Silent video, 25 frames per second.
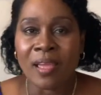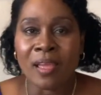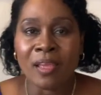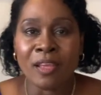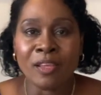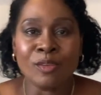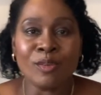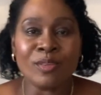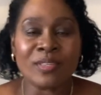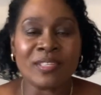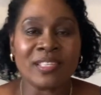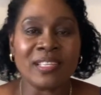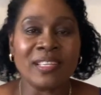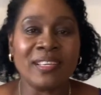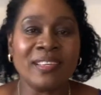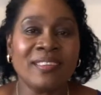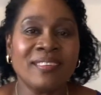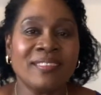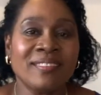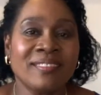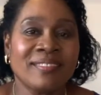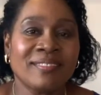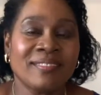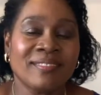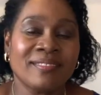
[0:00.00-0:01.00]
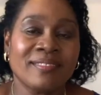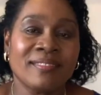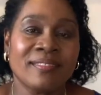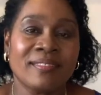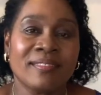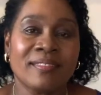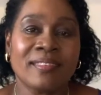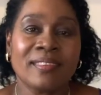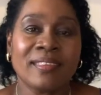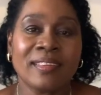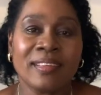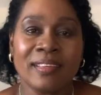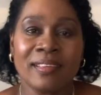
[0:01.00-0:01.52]
You see,
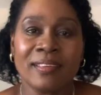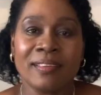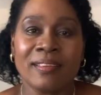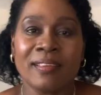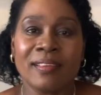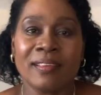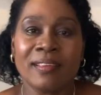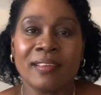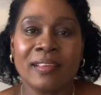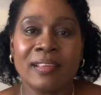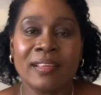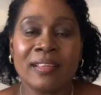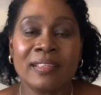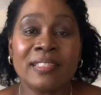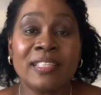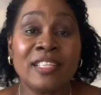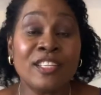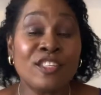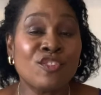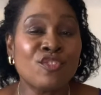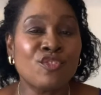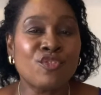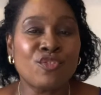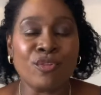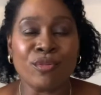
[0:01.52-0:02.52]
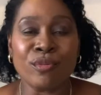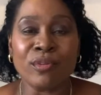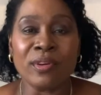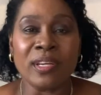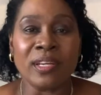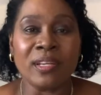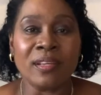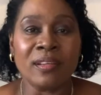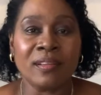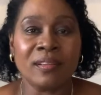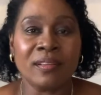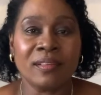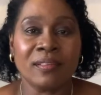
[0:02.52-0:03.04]
this
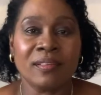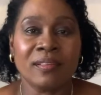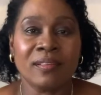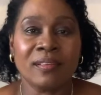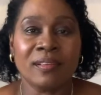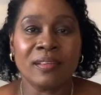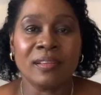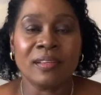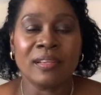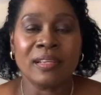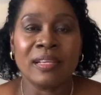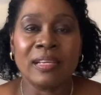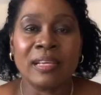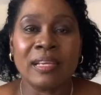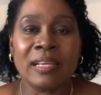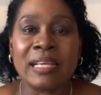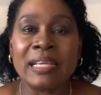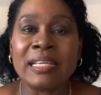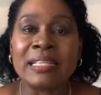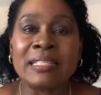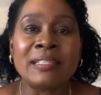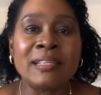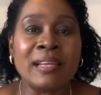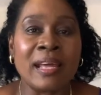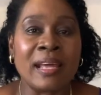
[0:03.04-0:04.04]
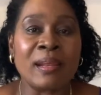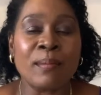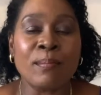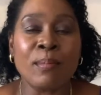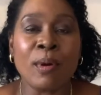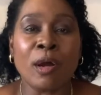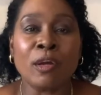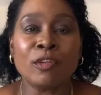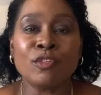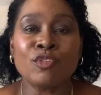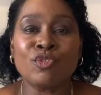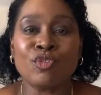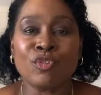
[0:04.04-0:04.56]
journey is not
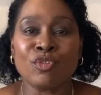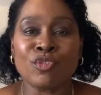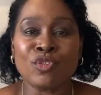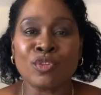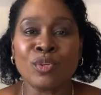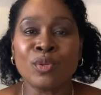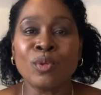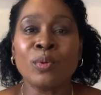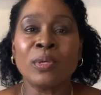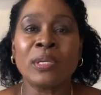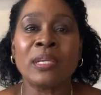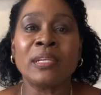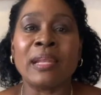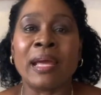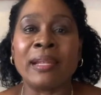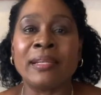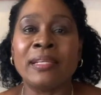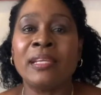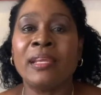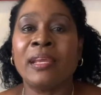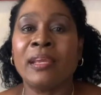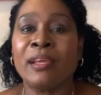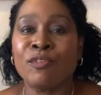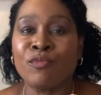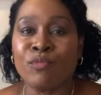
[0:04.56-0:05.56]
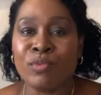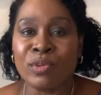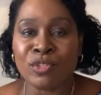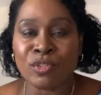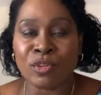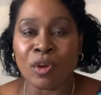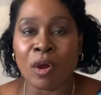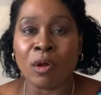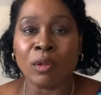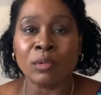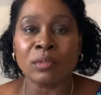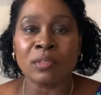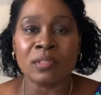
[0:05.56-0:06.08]
about just looking at the end
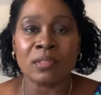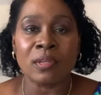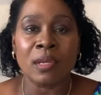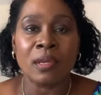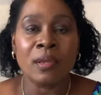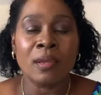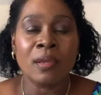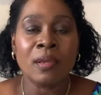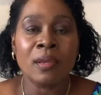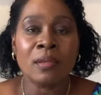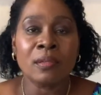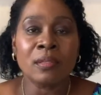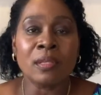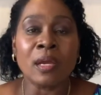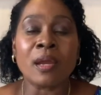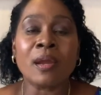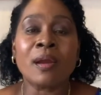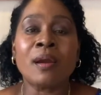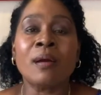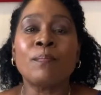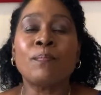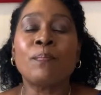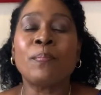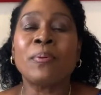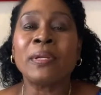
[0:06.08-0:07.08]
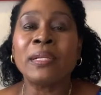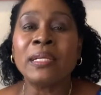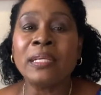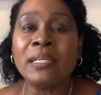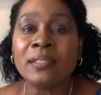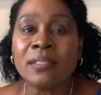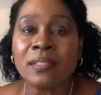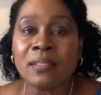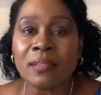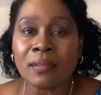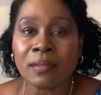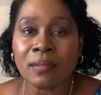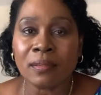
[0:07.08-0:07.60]
result, the
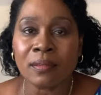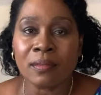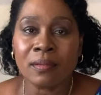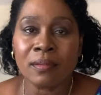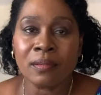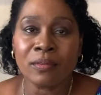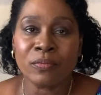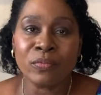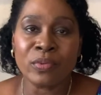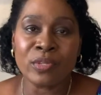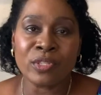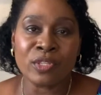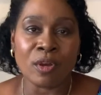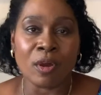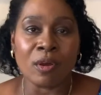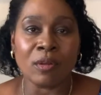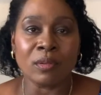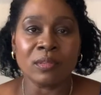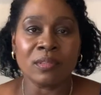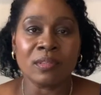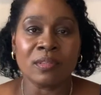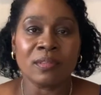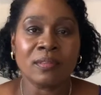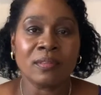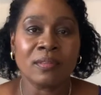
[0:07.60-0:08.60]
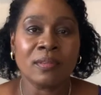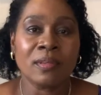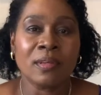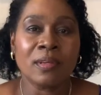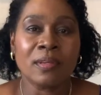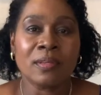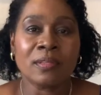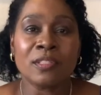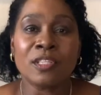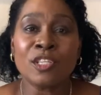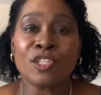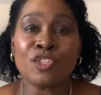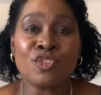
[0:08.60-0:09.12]
complete result.
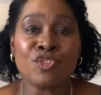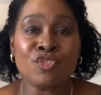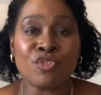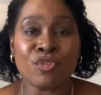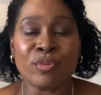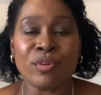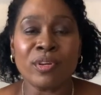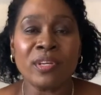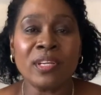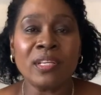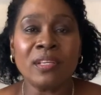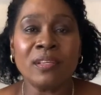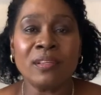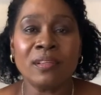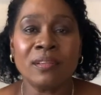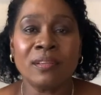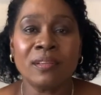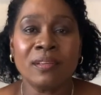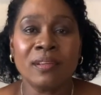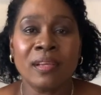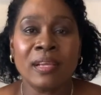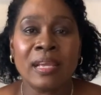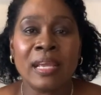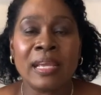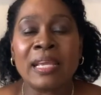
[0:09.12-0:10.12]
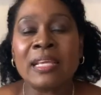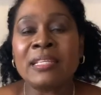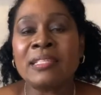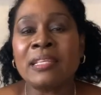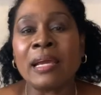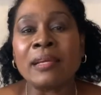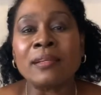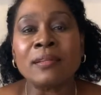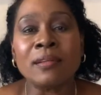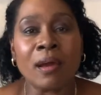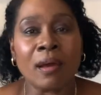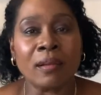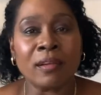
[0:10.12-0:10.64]
This journey is
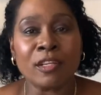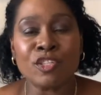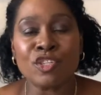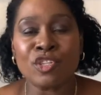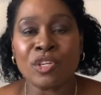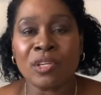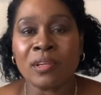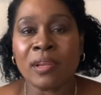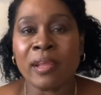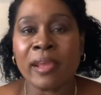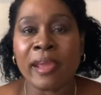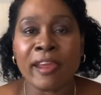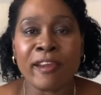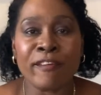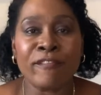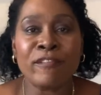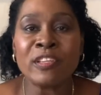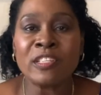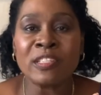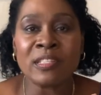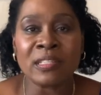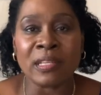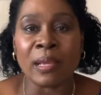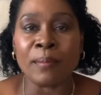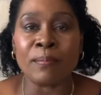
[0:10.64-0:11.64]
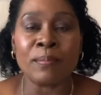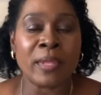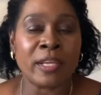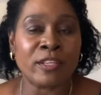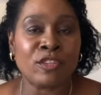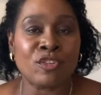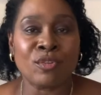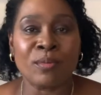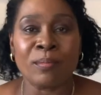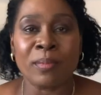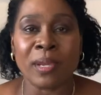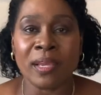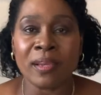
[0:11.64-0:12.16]
acknowledging every step that
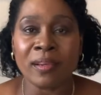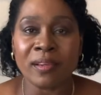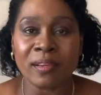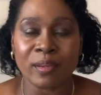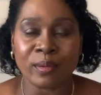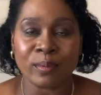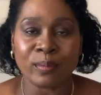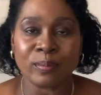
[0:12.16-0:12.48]
you make.